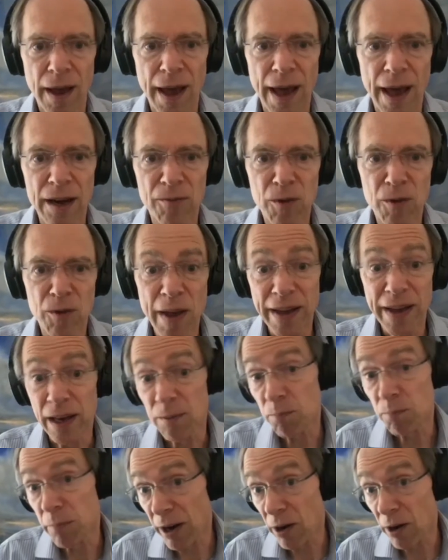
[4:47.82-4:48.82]
and if you make
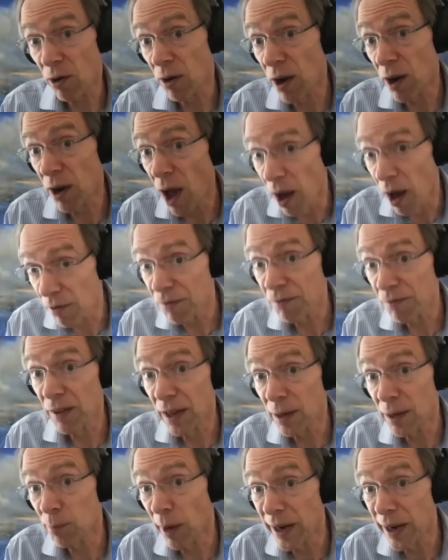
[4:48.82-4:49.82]
it better enough
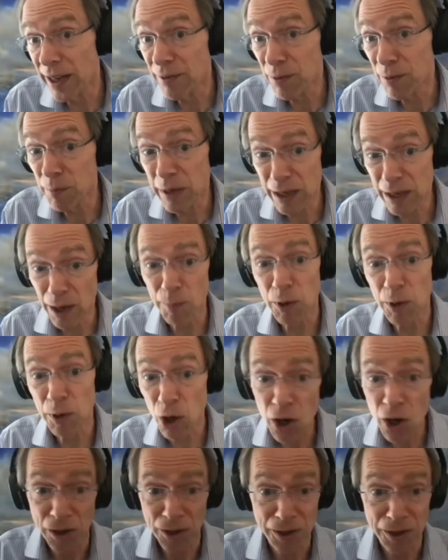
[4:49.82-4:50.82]
it might even become
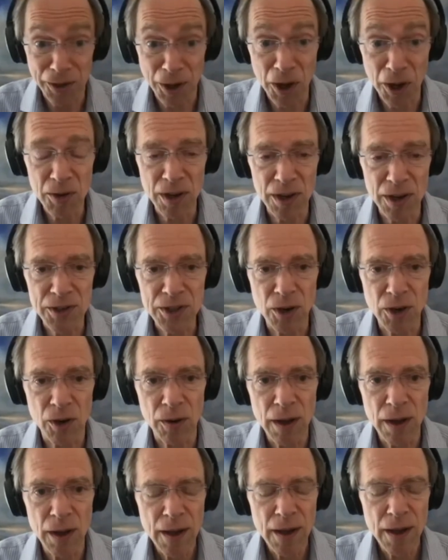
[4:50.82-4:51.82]
good you know and
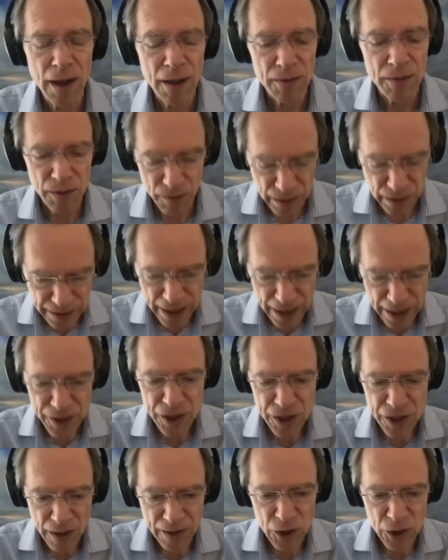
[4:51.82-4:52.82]
so
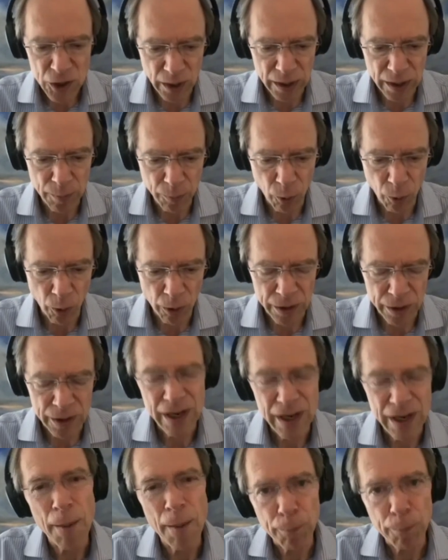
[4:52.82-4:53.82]
intention i think is really
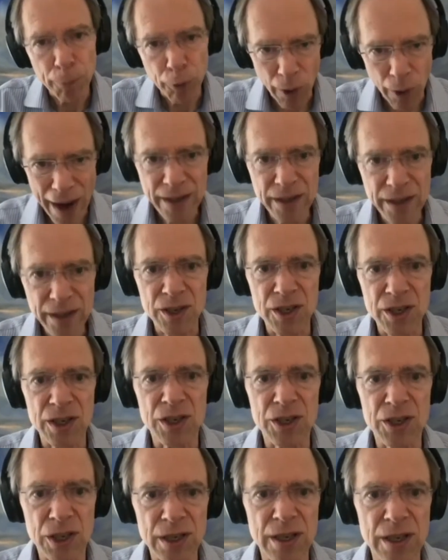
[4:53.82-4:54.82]
important practice
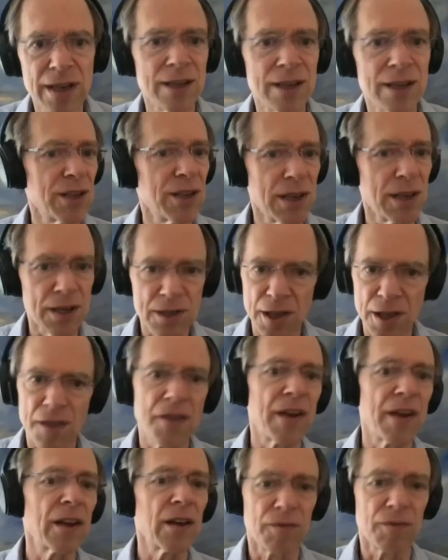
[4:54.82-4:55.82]
is just is is the
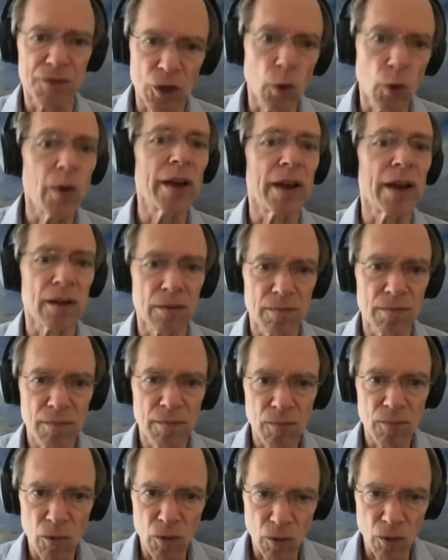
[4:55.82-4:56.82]
thing of doing it
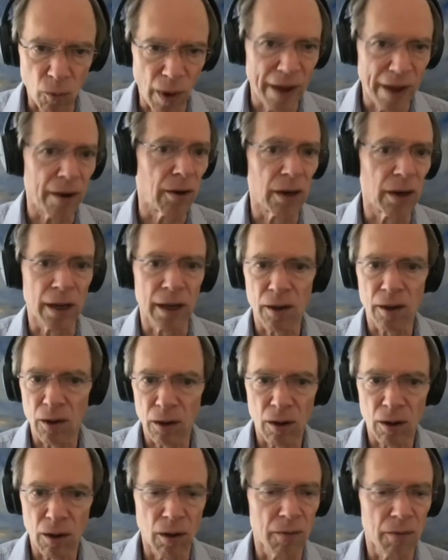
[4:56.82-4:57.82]
regularly
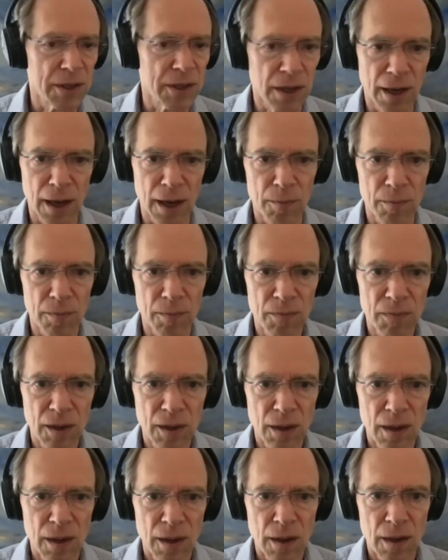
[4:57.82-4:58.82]
all the time
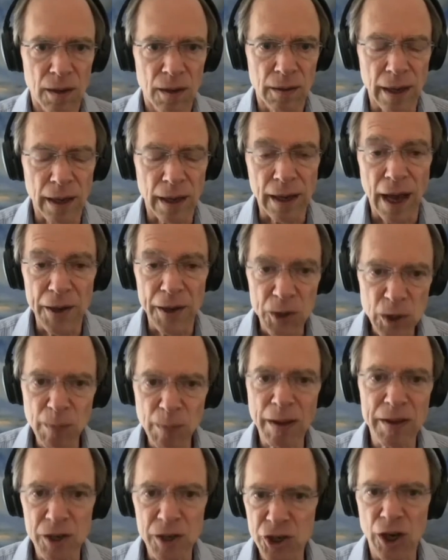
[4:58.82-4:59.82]
like i used to
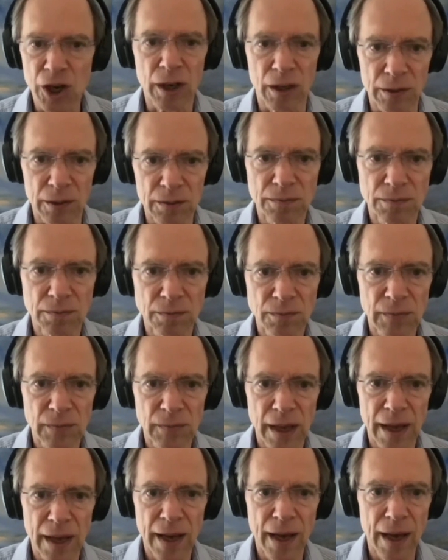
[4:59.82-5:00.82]
play the cello
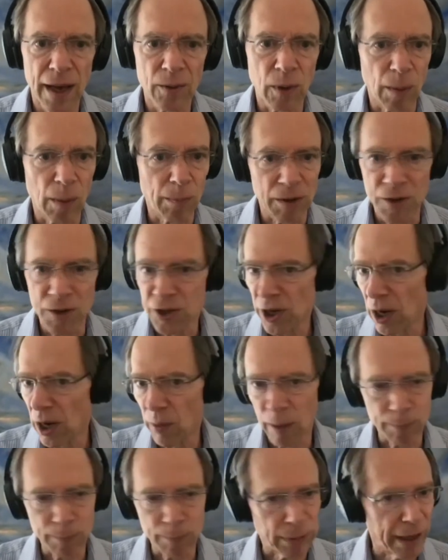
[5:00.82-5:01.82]
and when i played the
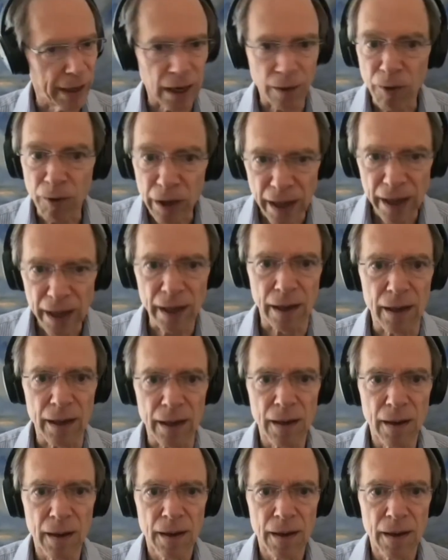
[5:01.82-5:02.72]
cello i played every day